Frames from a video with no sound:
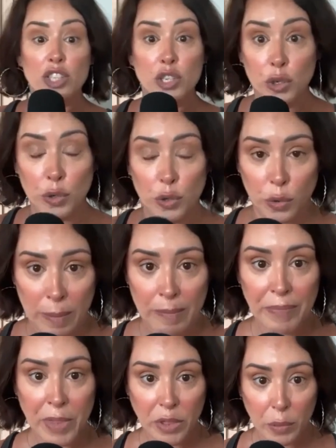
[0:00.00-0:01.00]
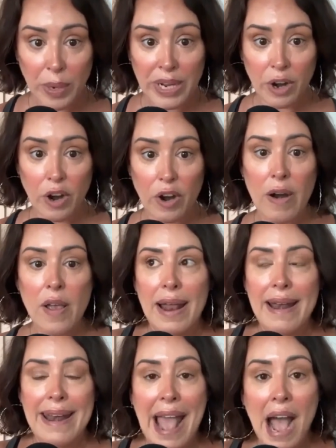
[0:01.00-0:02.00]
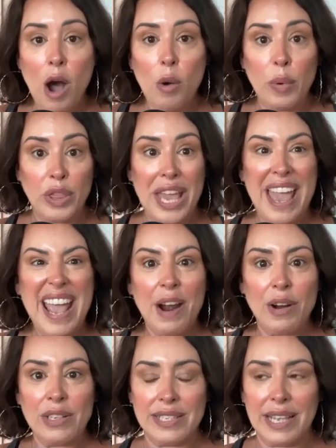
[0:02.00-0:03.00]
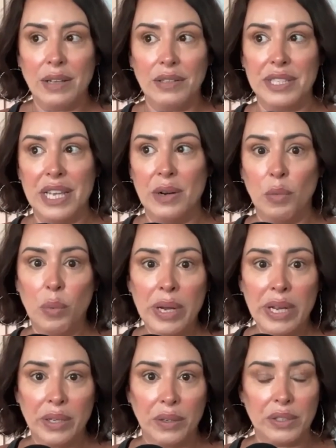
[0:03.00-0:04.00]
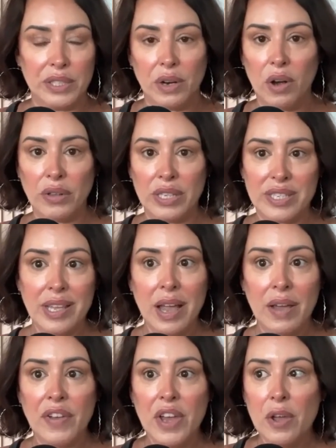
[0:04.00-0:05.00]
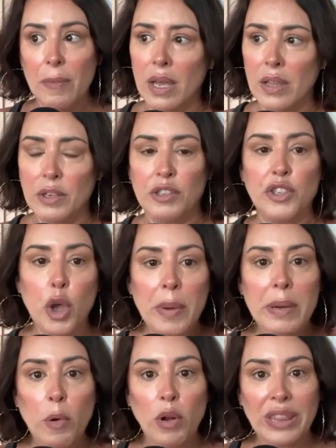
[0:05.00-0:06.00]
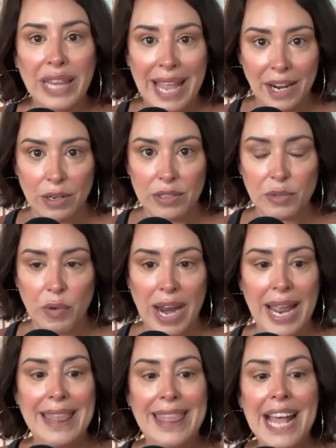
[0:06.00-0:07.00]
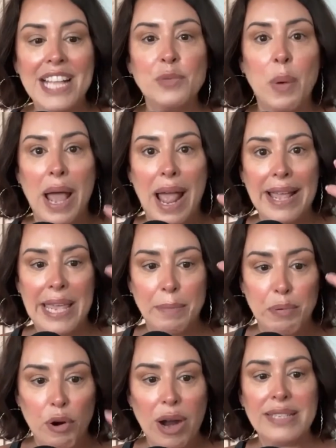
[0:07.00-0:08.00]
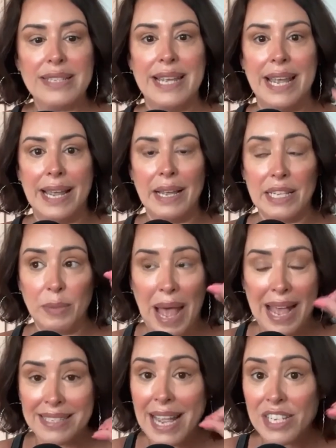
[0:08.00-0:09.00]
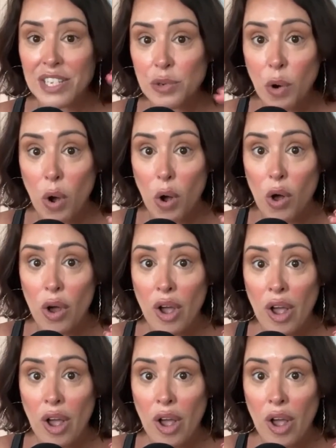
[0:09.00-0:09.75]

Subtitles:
to the reader. Now with carousels and reels and all this stuff, there's so many more layers, right? And that's why I keep pressing, because as I scroll,